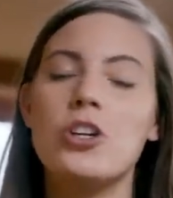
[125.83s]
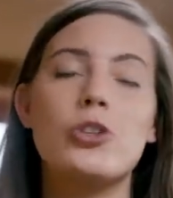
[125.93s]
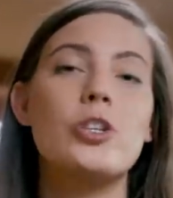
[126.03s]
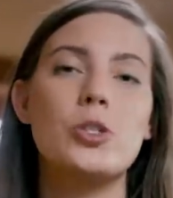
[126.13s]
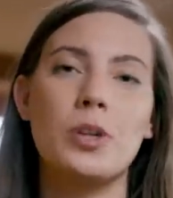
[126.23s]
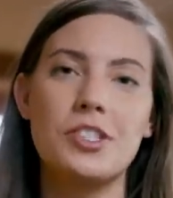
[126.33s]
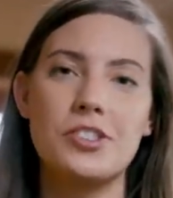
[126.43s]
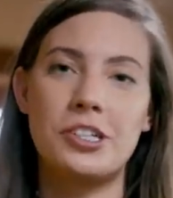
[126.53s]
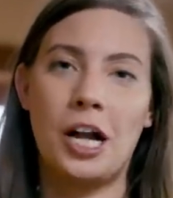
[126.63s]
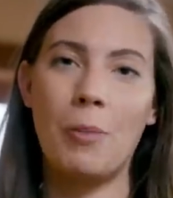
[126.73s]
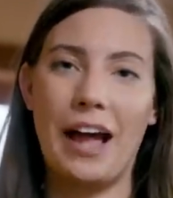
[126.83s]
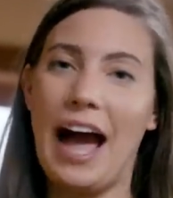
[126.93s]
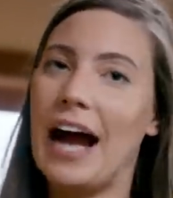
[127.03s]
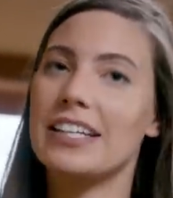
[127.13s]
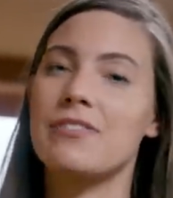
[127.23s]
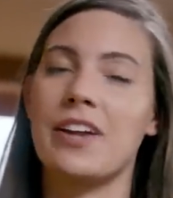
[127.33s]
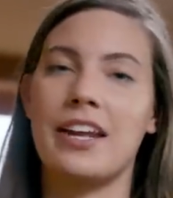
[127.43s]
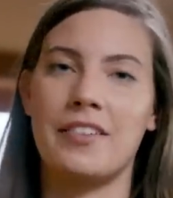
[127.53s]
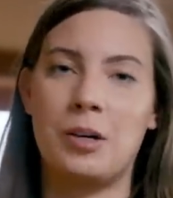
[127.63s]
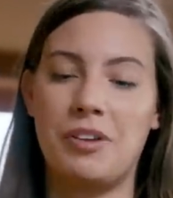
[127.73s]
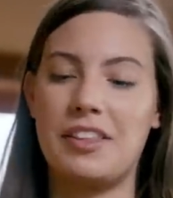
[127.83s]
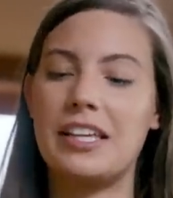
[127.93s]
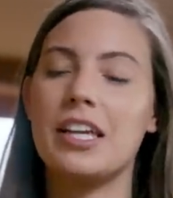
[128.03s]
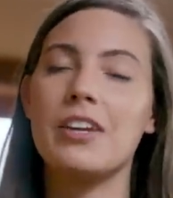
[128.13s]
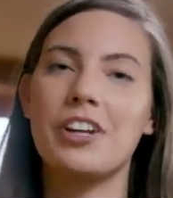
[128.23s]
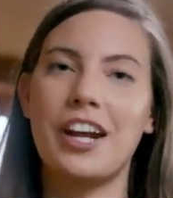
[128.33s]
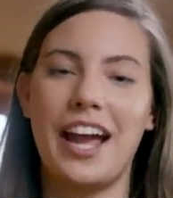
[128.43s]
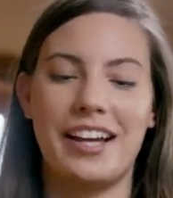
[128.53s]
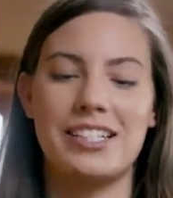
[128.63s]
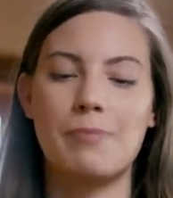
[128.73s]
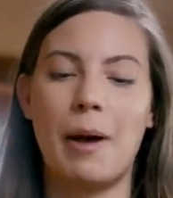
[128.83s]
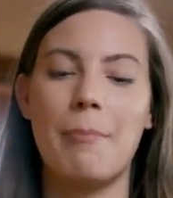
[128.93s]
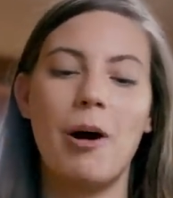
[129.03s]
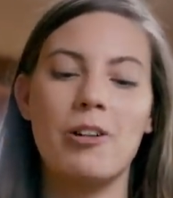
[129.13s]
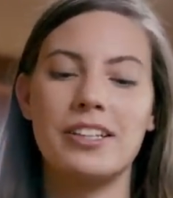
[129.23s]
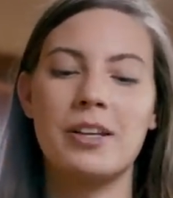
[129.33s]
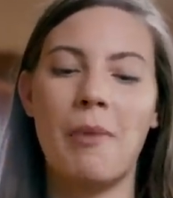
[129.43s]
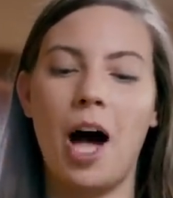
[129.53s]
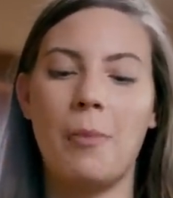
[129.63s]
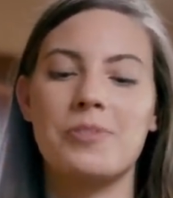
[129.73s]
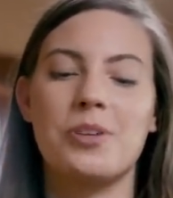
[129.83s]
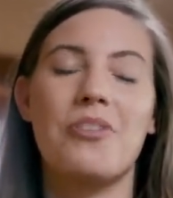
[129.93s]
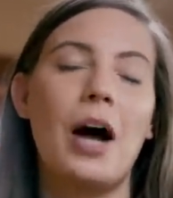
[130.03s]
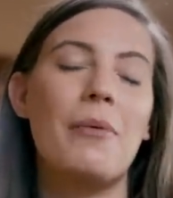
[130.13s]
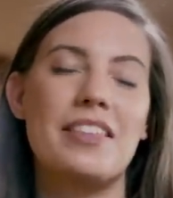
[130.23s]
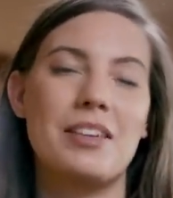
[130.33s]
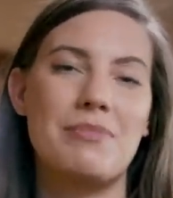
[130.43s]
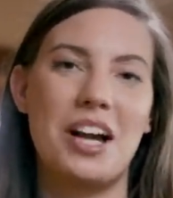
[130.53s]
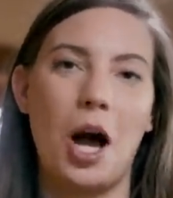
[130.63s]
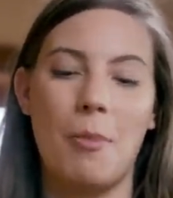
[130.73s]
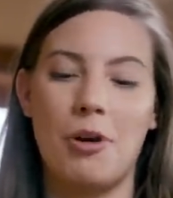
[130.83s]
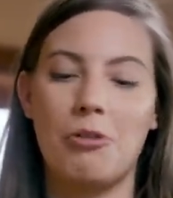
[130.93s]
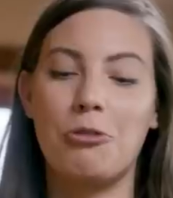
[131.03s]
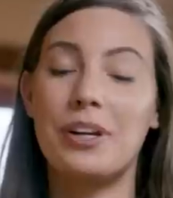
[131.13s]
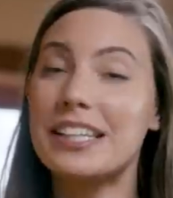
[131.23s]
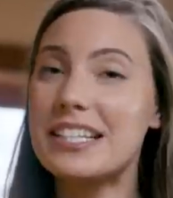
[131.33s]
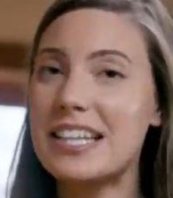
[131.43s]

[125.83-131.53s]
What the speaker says: You just want to start out by activating them with the heat of your hands by balling them up so that way they become really